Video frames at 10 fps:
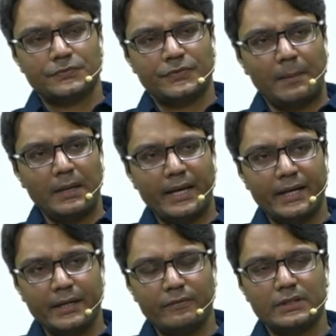
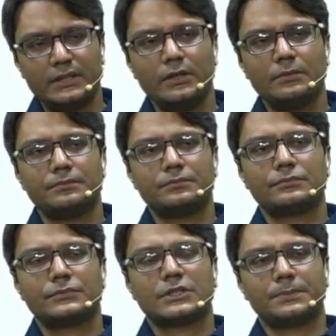familiarity with the
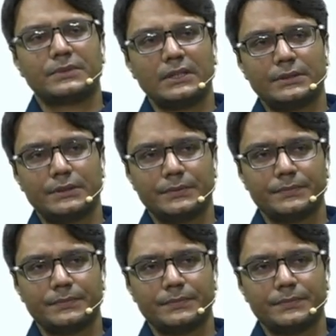subject.